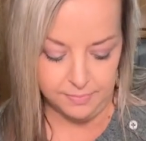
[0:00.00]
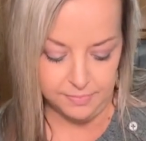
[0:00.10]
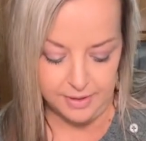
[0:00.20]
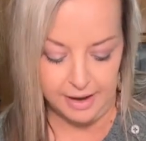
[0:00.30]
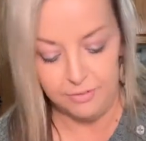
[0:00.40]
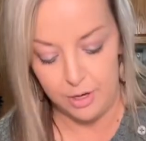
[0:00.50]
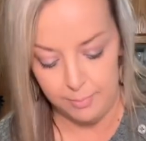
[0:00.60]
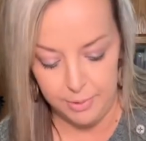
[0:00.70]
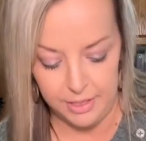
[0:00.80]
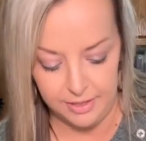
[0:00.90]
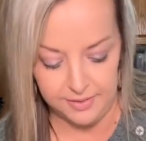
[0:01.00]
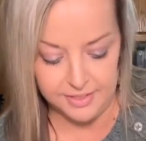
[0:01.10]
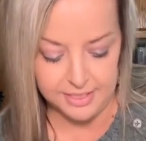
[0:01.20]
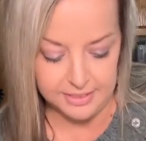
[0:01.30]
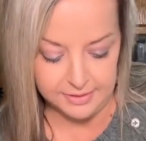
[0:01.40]
after I put it in the
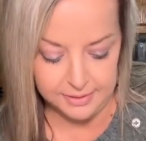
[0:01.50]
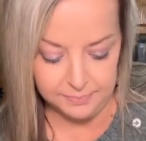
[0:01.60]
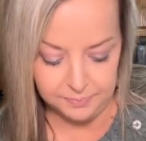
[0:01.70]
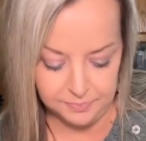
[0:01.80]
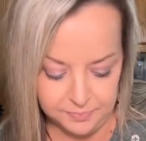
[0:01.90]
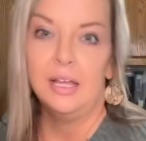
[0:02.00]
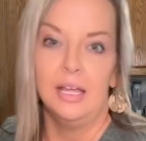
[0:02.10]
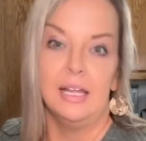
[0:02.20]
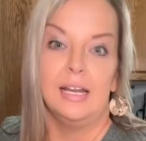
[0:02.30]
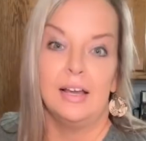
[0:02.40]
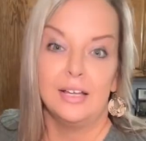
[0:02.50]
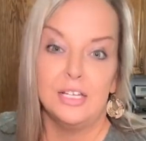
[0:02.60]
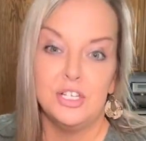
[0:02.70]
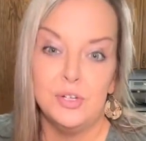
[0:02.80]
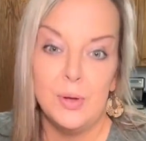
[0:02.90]
skillet. Now I'll
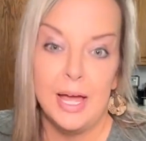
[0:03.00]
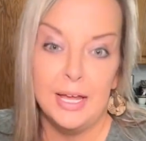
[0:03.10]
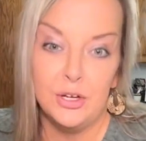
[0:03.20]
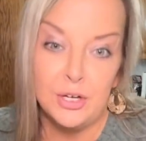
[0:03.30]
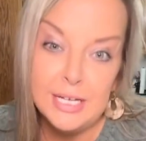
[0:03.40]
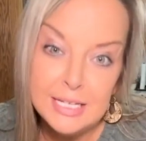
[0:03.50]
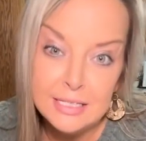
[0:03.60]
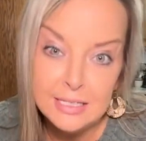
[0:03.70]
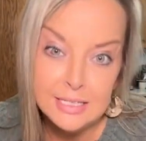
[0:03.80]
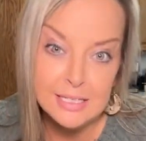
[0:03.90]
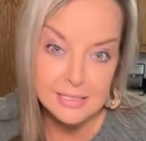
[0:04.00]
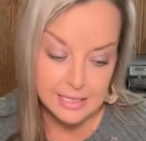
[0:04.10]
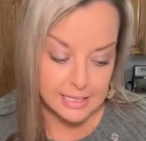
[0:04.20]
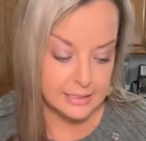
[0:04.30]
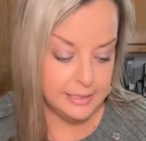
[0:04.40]
get you a greased
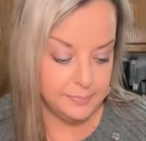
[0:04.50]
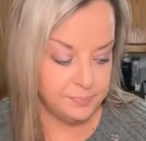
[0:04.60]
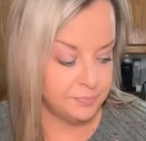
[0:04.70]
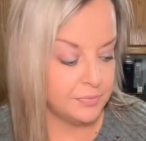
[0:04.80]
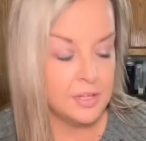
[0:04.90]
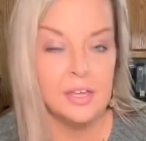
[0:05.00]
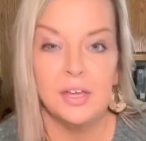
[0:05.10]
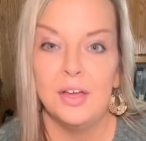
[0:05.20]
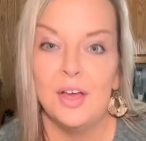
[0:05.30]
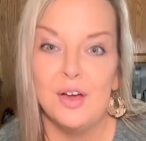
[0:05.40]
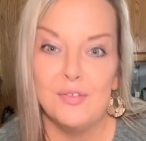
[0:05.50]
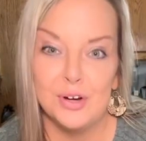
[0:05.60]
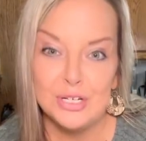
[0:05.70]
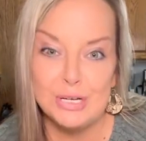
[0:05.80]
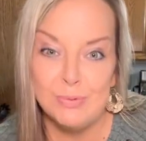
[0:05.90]
skillet.
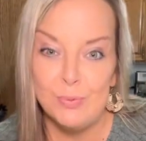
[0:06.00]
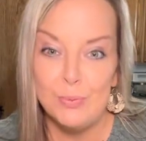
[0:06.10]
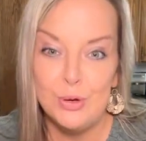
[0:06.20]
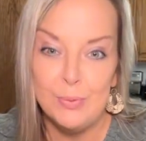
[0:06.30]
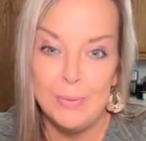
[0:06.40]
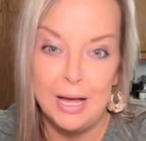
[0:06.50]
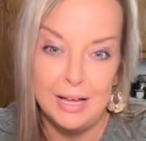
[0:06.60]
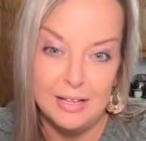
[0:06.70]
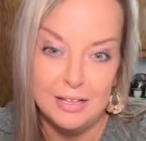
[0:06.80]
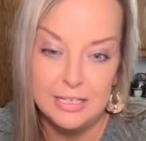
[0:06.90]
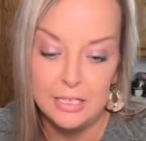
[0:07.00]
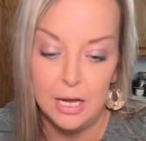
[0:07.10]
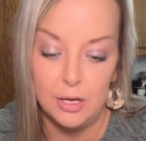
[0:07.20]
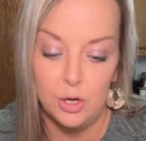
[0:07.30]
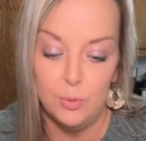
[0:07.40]
First I'm gonna put my
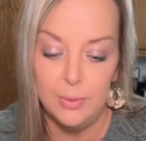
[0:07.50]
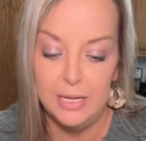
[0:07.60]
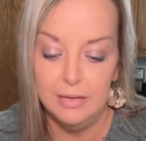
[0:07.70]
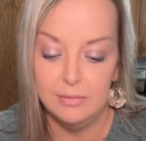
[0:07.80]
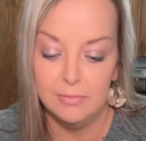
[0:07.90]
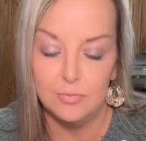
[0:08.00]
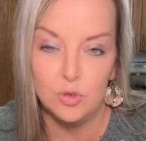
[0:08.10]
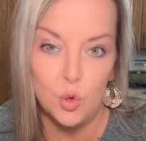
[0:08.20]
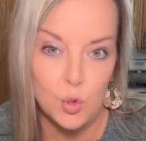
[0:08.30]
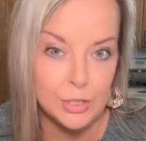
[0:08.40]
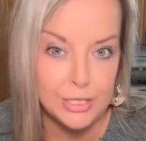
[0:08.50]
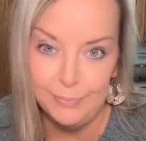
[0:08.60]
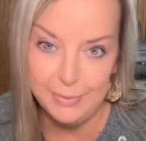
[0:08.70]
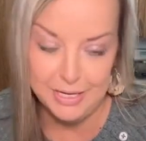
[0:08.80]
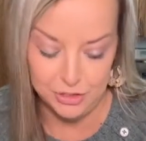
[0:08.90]
taco meat corn dip
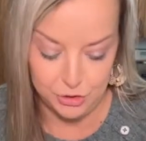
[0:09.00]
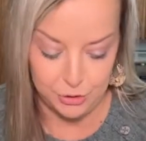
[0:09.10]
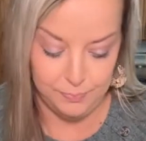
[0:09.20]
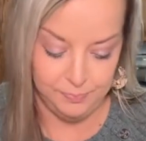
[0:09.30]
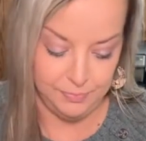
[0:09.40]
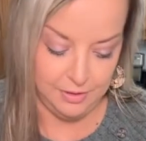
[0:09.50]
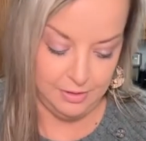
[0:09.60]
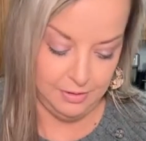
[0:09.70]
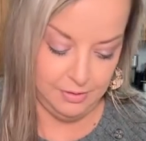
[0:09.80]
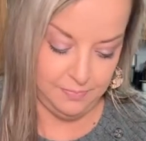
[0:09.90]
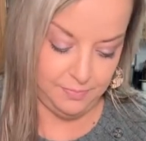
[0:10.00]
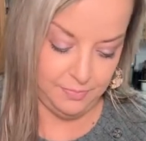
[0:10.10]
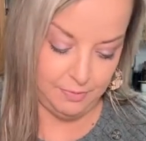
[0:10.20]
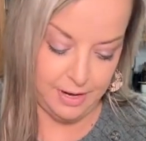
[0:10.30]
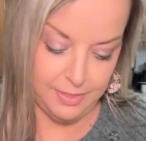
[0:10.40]
mixture
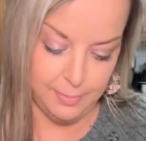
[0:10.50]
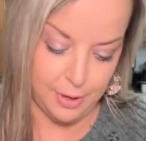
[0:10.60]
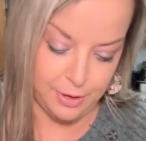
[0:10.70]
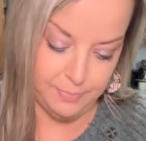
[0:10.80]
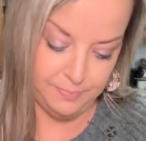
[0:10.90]
right in the bottom.